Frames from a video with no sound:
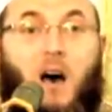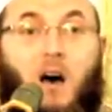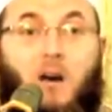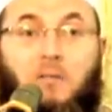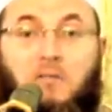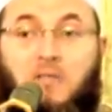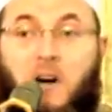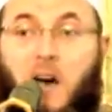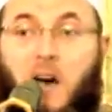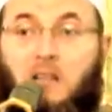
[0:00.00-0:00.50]

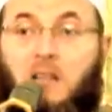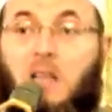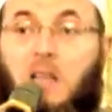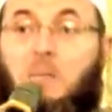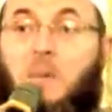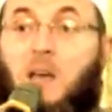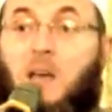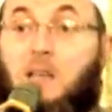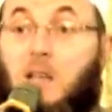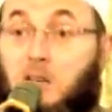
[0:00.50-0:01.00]
Oh
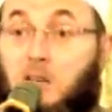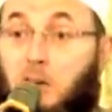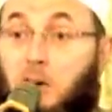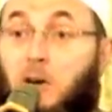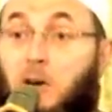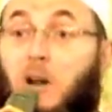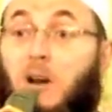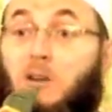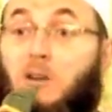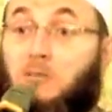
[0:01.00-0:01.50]
Fatima, the
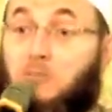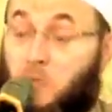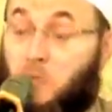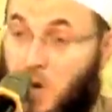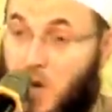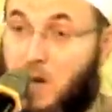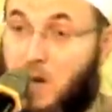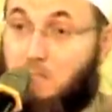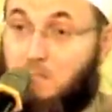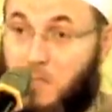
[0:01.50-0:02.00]
daughter of
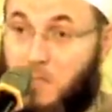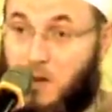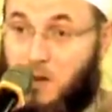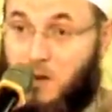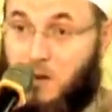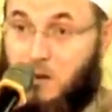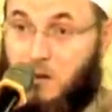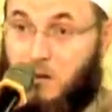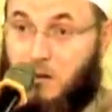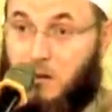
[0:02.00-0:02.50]
Muhammad
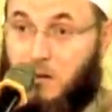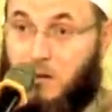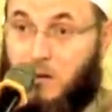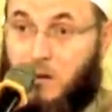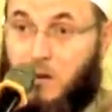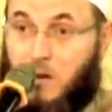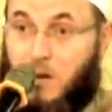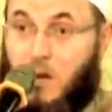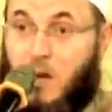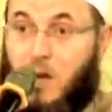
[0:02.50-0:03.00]

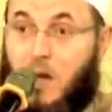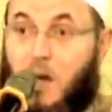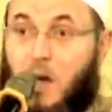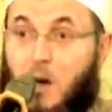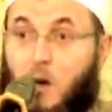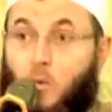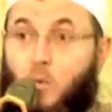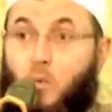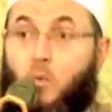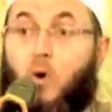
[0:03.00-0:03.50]

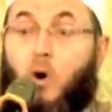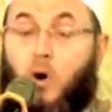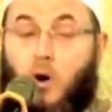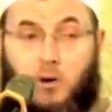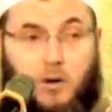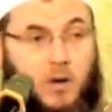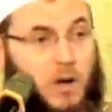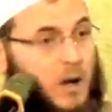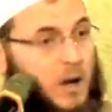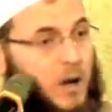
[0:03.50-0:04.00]

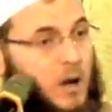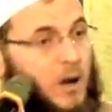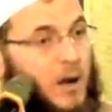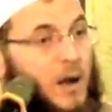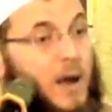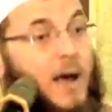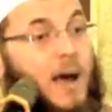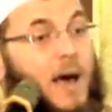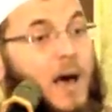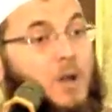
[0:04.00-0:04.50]
work
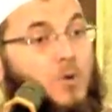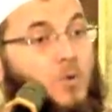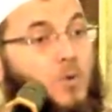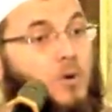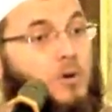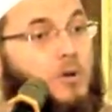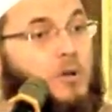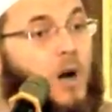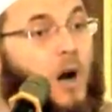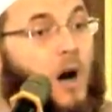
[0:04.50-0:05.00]
and
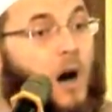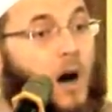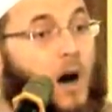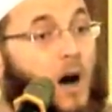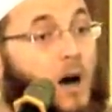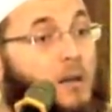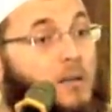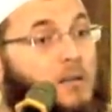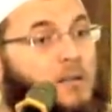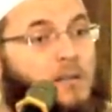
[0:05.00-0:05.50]
work
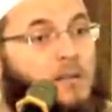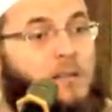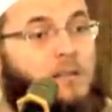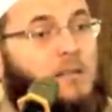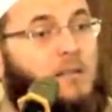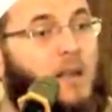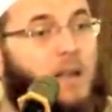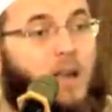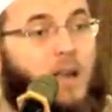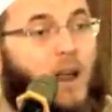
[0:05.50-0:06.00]
hard
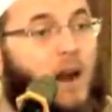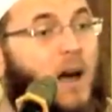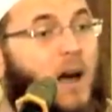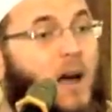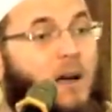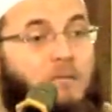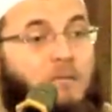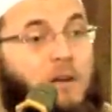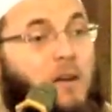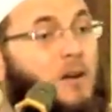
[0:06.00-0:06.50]
since I
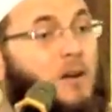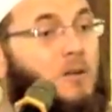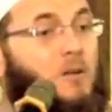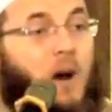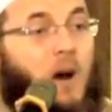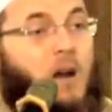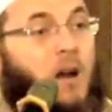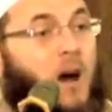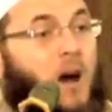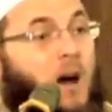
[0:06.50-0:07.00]
cannot avail you
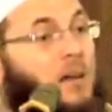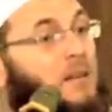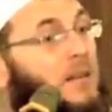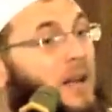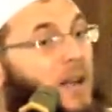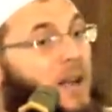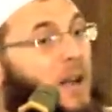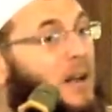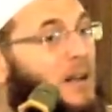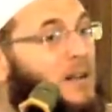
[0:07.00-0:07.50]
an art
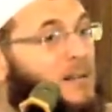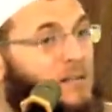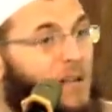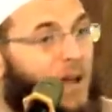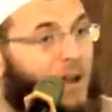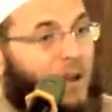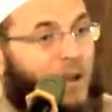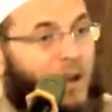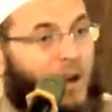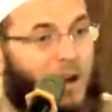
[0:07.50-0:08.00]
against
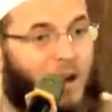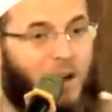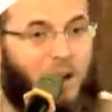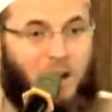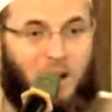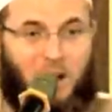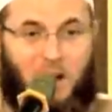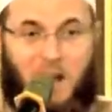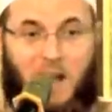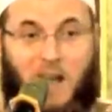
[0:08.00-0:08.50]
Allah.
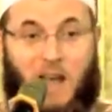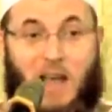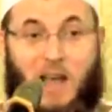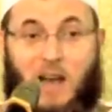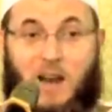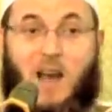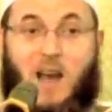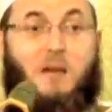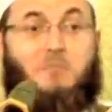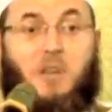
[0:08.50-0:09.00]

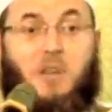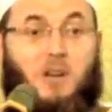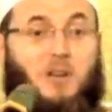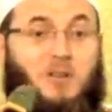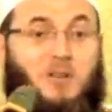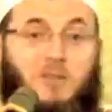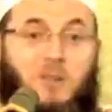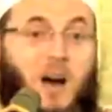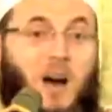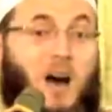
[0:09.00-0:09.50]
Not
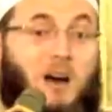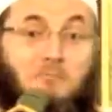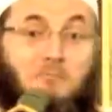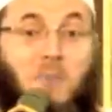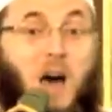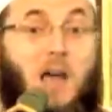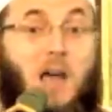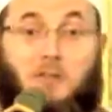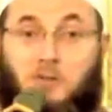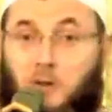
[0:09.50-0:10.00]
because you are
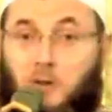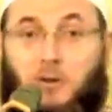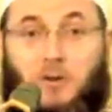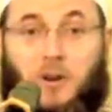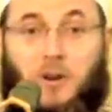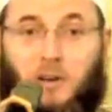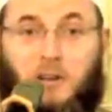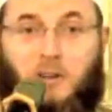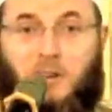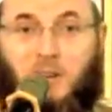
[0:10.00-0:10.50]
my
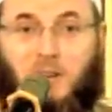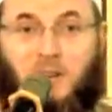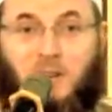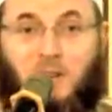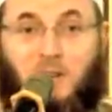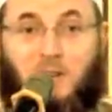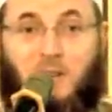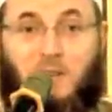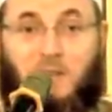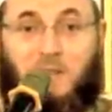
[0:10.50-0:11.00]
daughter
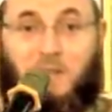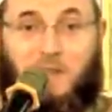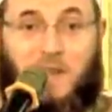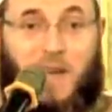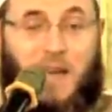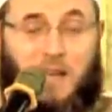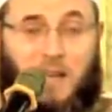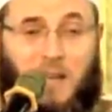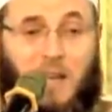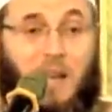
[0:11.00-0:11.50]

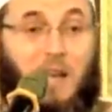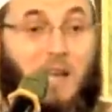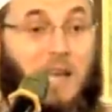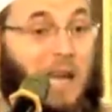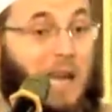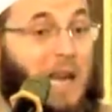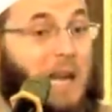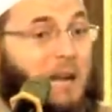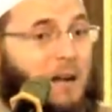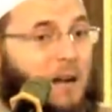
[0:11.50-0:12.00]
that you get a
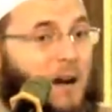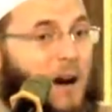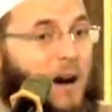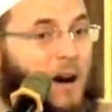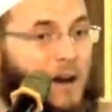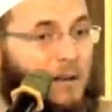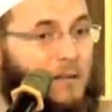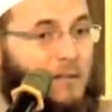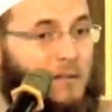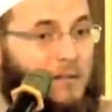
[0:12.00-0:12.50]
green
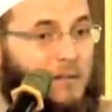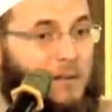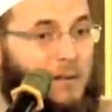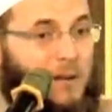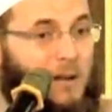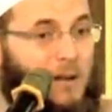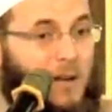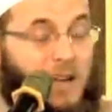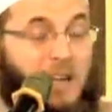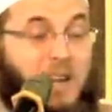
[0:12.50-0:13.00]
card
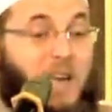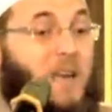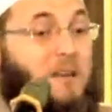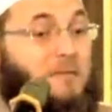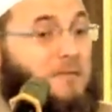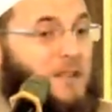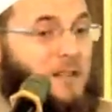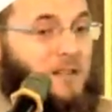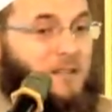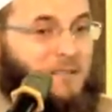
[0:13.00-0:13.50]
in
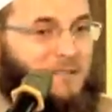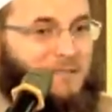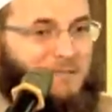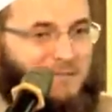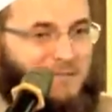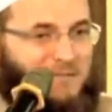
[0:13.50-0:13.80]
heaven.